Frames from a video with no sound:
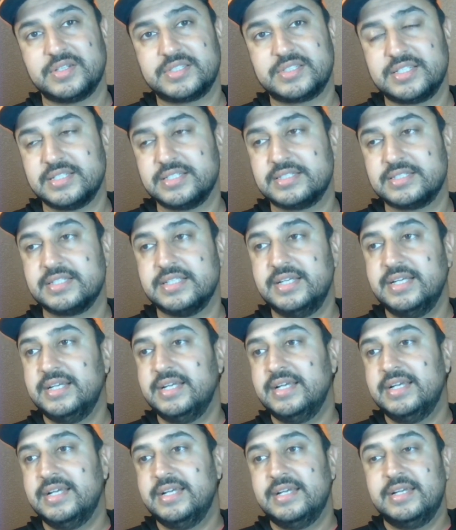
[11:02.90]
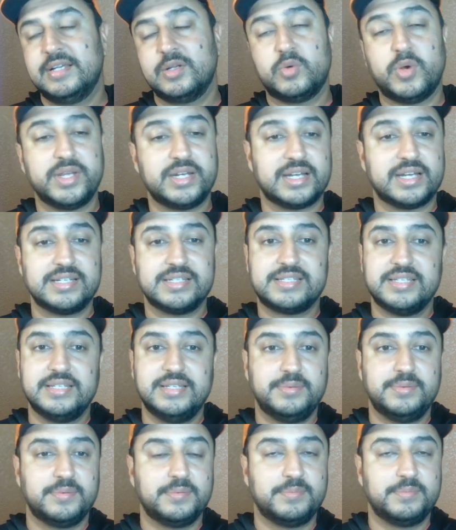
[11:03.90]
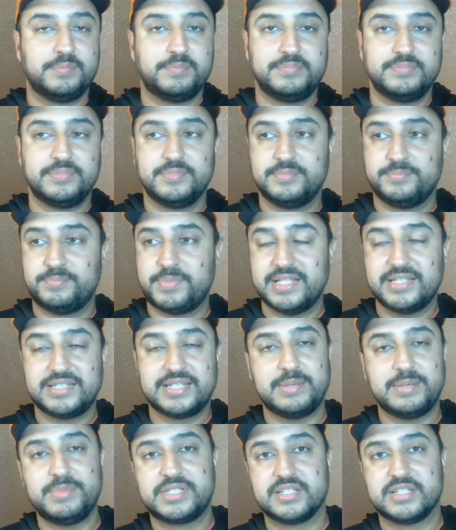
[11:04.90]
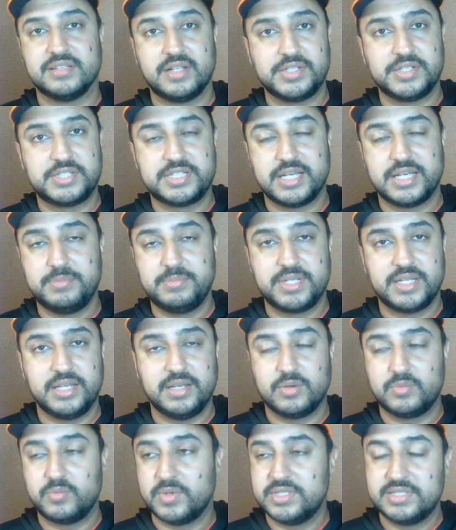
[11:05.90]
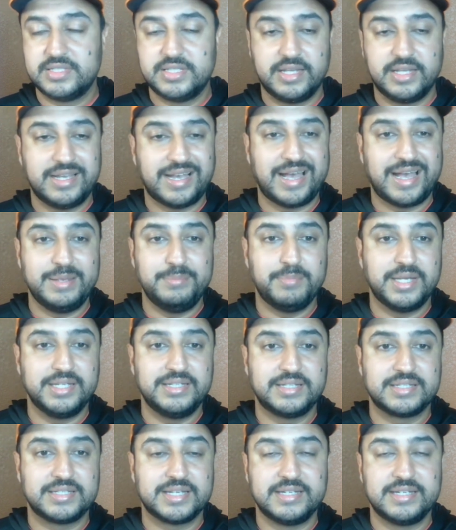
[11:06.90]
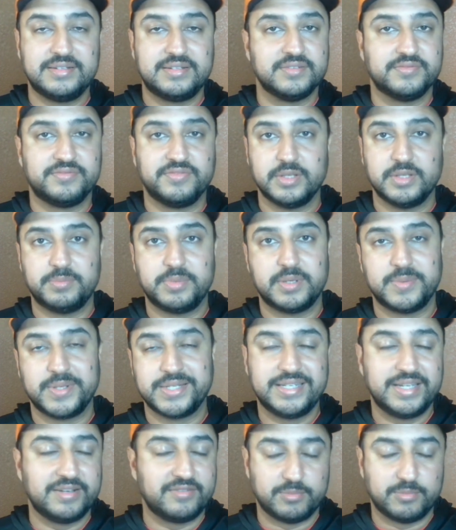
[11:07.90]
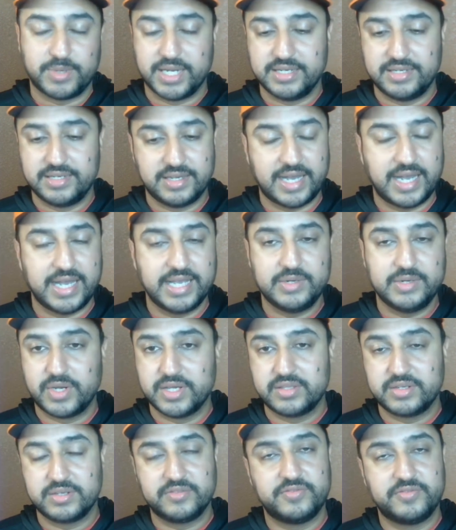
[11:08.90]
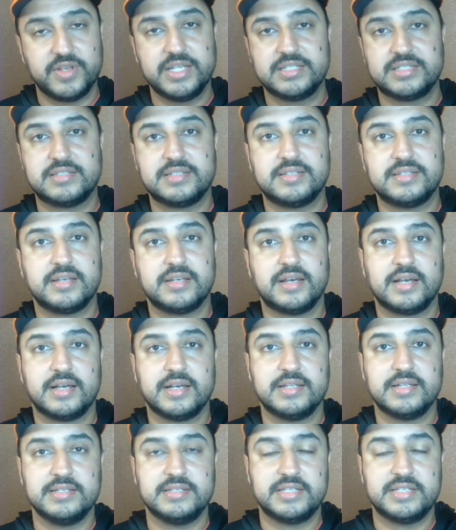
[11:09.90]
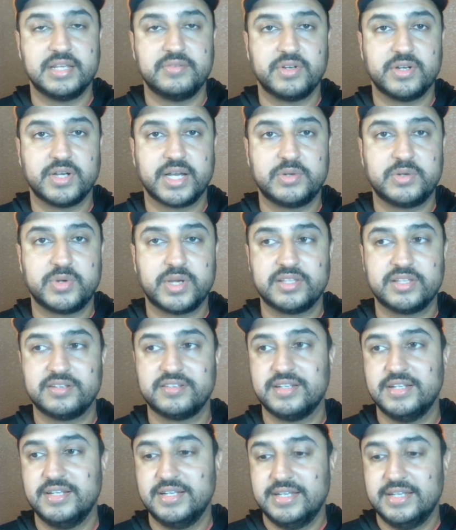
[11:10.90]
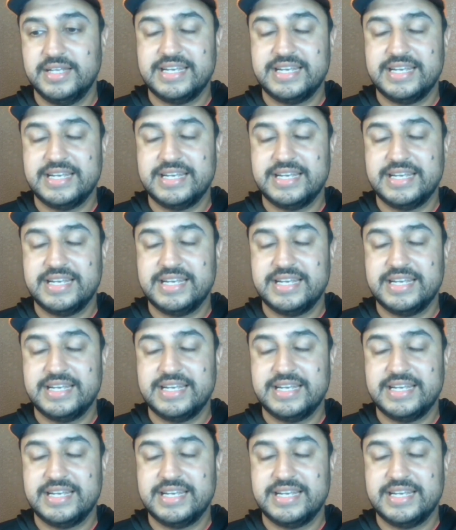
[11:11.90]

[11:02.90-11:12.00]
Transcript: thoughts because, quite honestly, by the time it's lunchtime today on Wednesday, I might decide to flip. And I'm like, never mind. I'd rather face Xavier. I'd rather